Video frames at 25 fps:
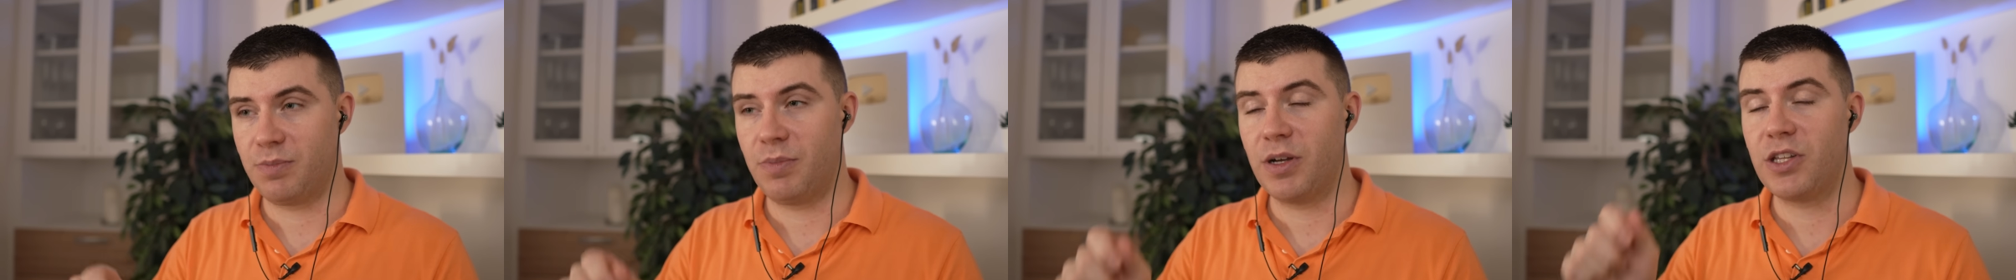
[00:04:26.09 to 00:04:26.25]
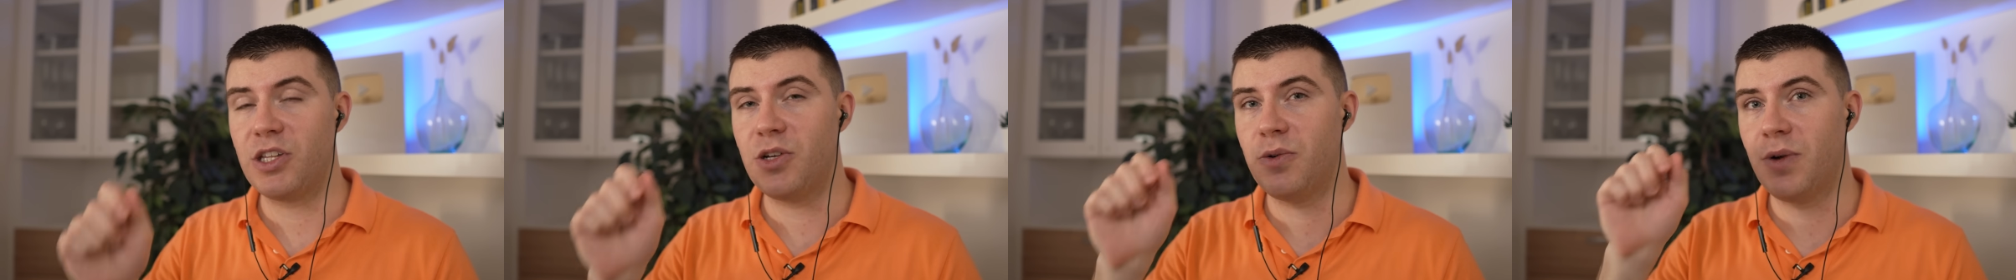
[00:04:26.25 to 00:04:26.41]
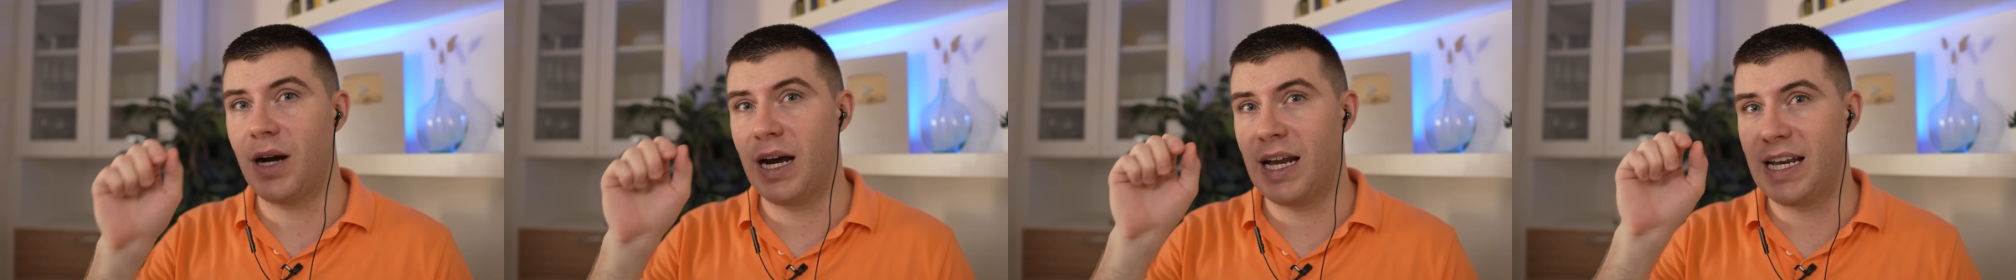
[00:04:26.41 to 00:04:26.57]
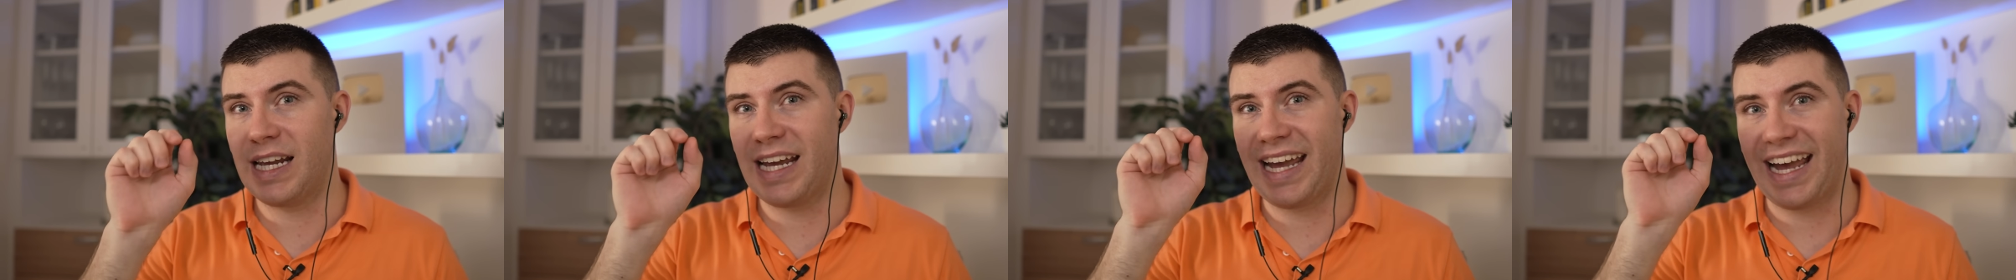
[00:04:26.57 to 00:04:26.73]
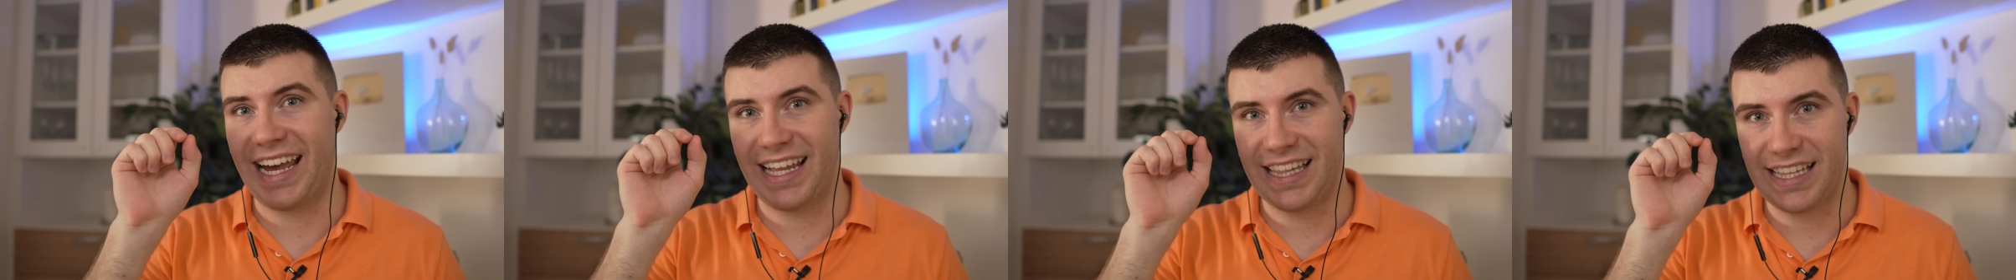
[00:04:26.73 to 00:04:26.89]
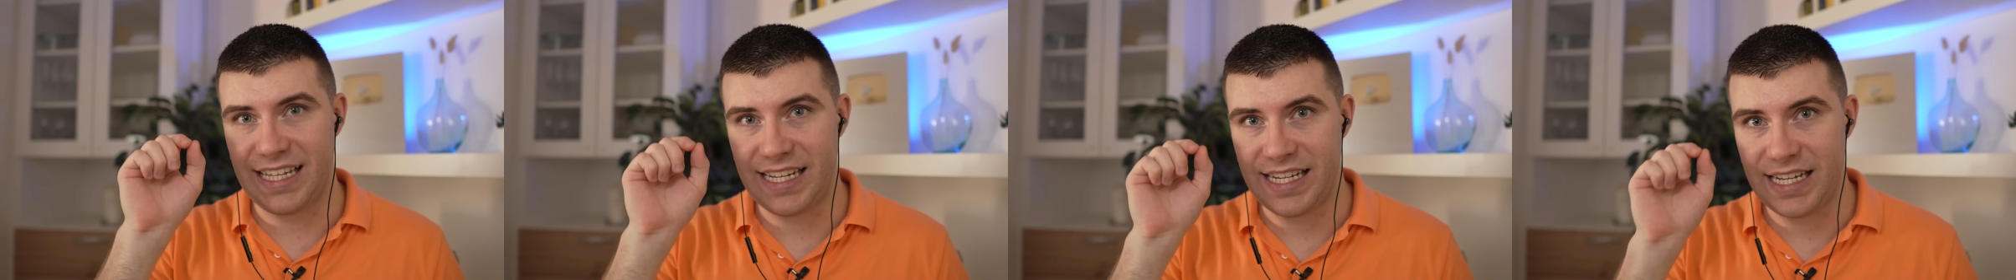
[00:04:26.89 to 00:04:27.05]
but you add it
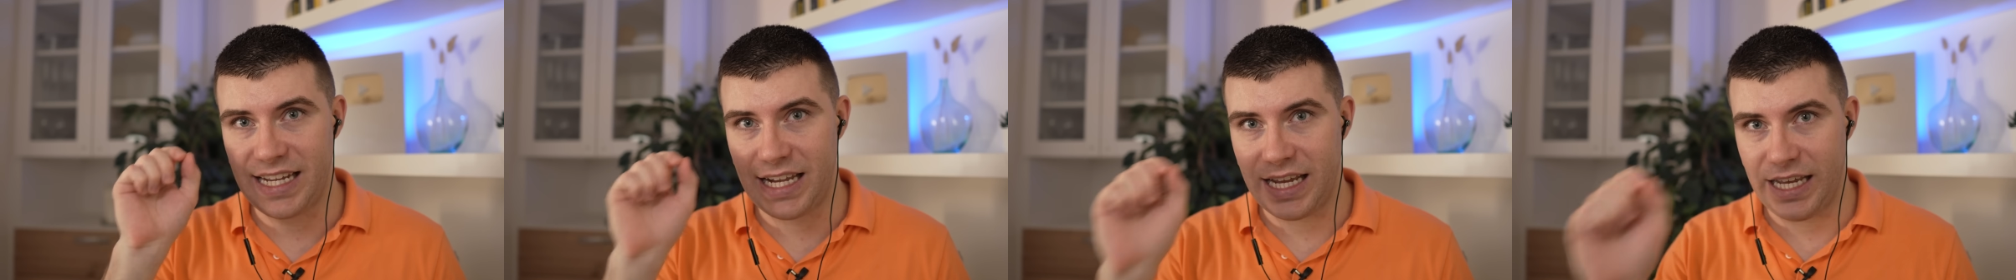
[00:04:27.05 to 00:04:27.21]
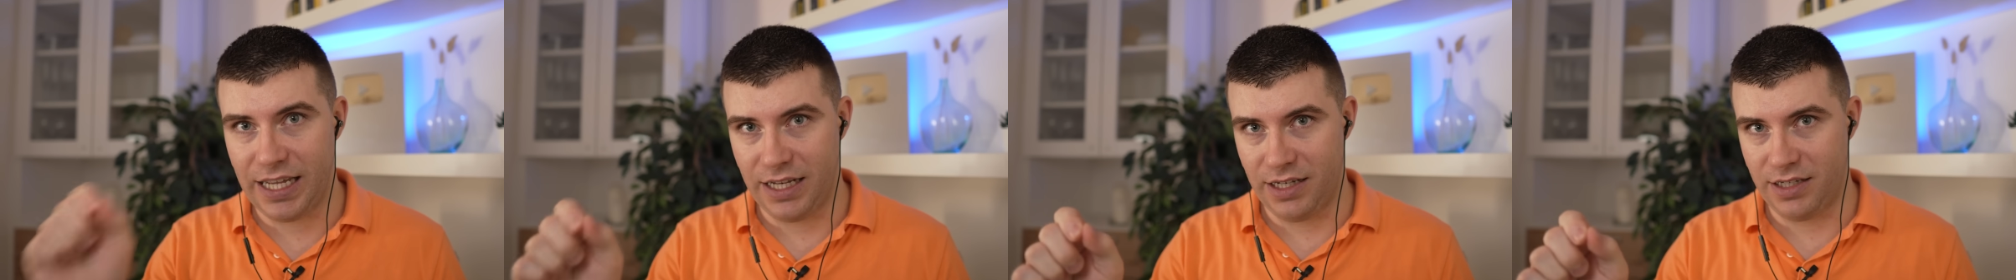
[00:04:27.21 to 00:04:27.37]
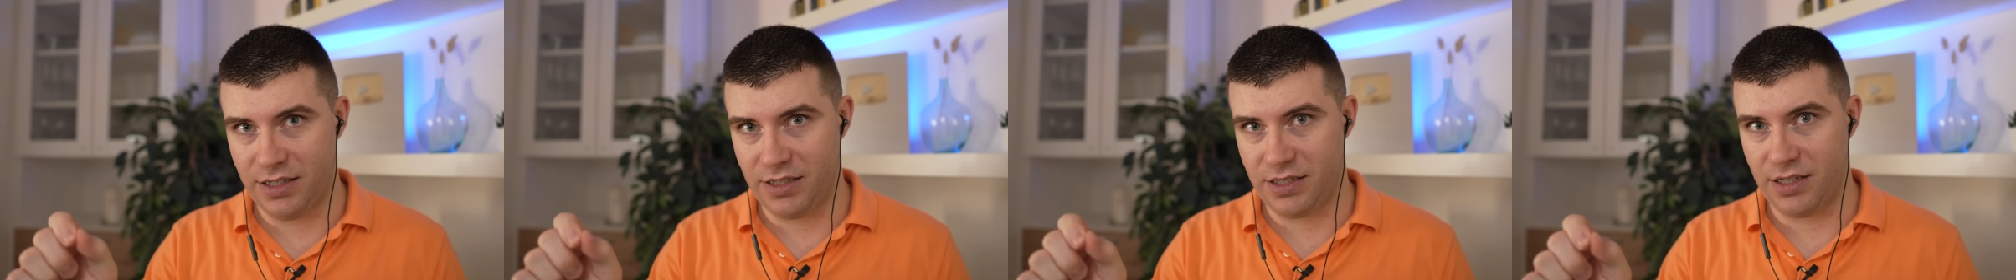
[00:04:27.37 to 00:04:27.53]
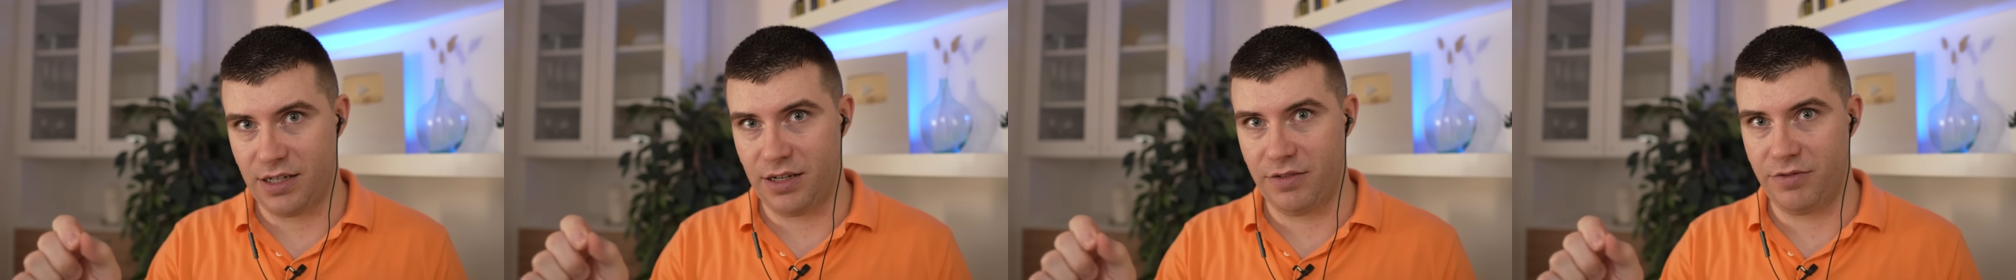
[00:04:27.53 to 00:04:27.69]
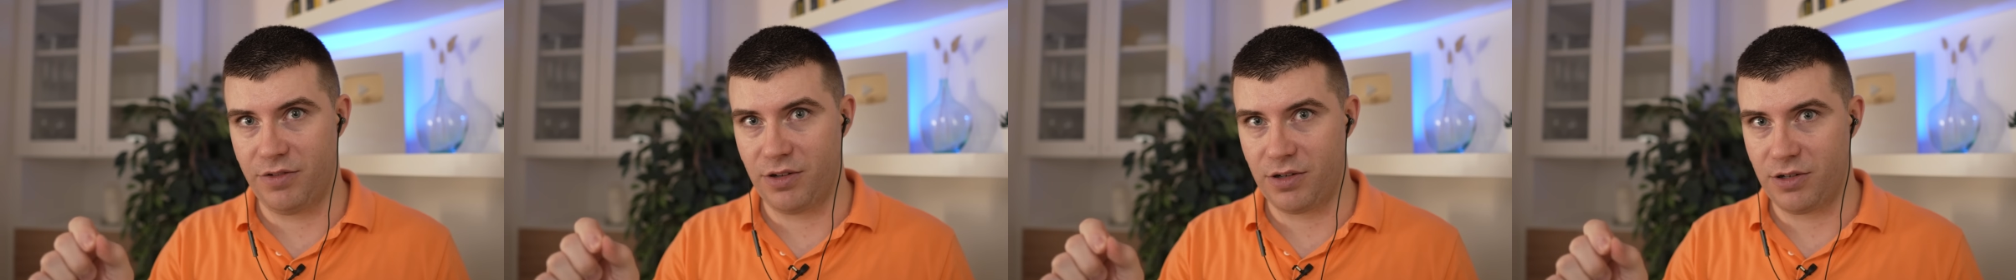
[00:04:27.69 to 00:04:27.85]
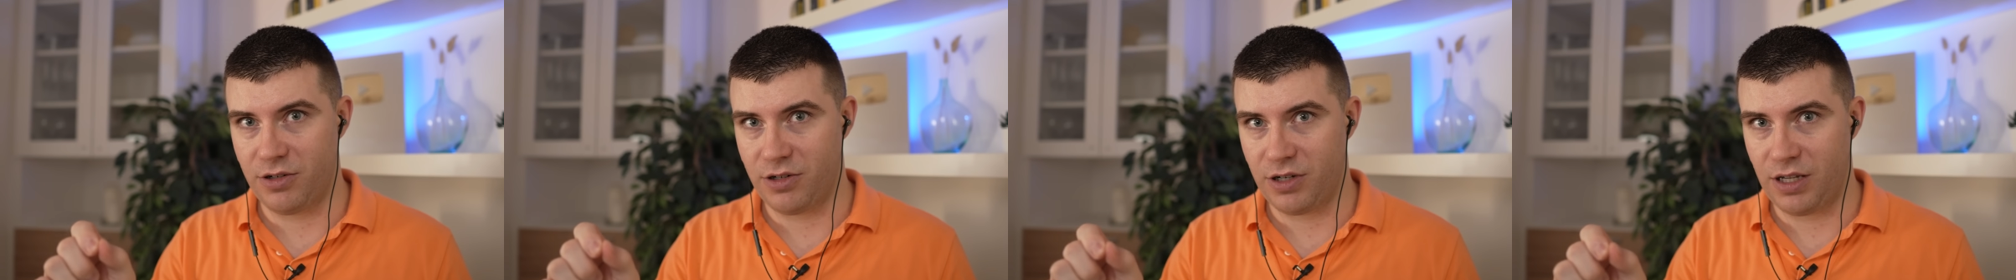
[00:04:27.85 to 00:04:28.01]
at the end
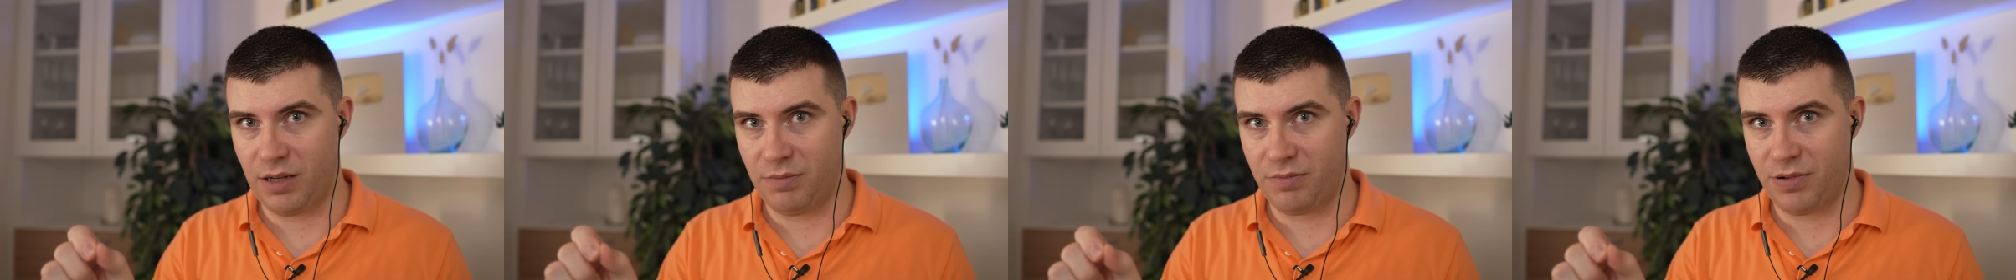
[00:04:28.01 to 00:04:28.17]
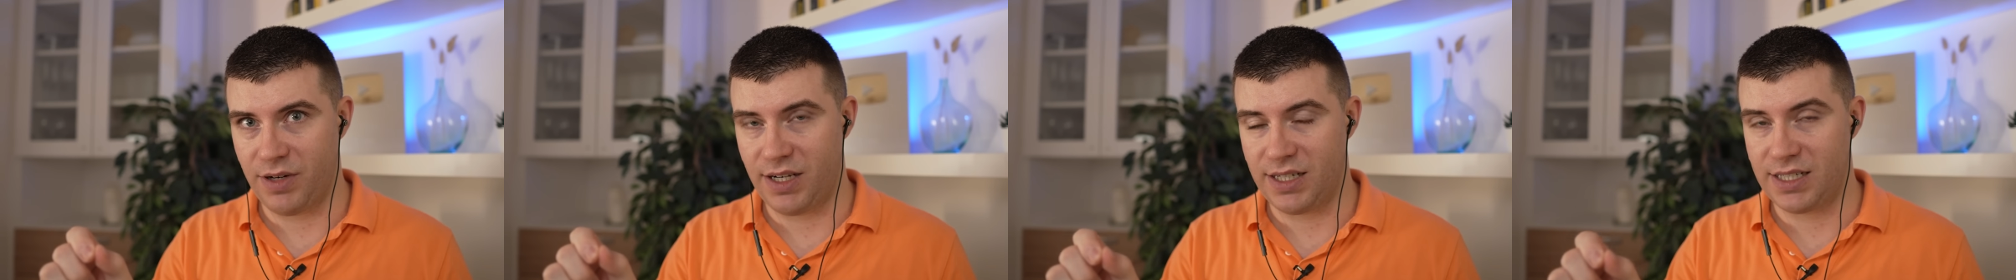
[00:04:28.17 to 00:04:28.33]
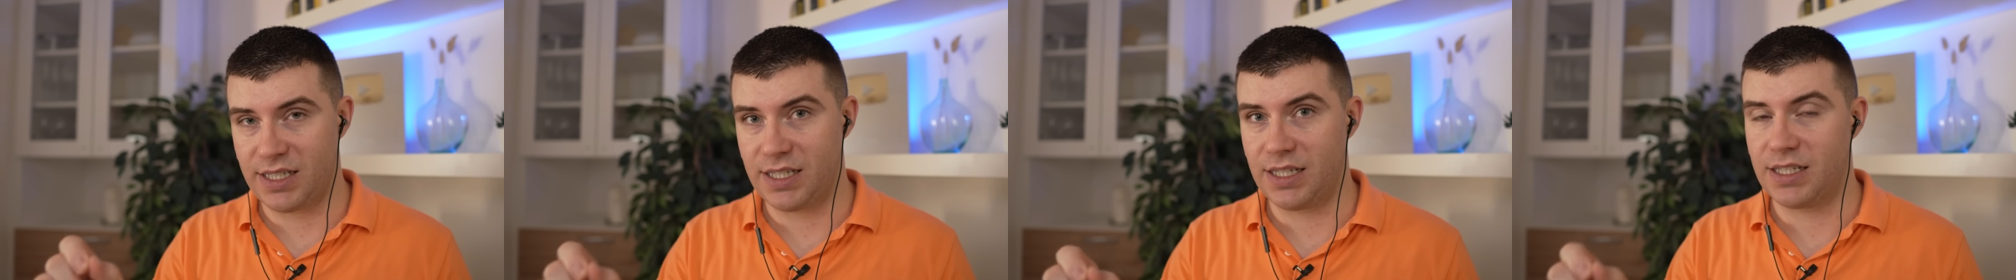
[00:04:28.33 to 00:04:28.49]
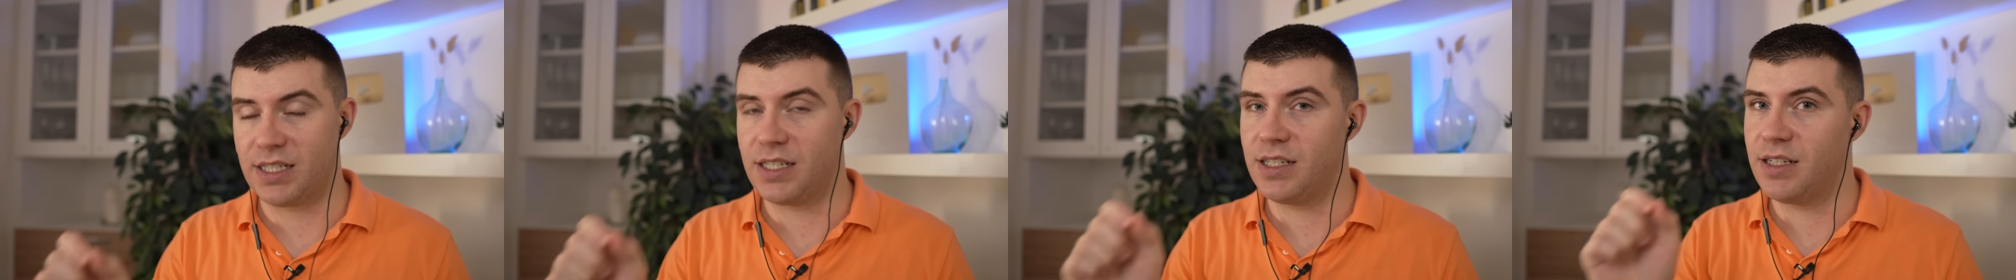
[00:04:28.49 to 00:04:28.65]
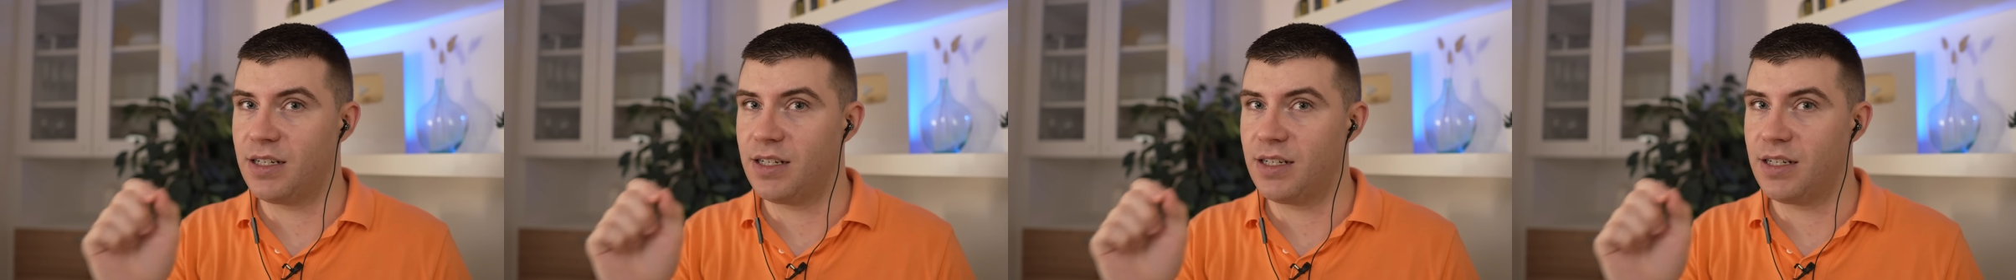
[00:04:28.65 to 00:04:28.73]
of the cooking process,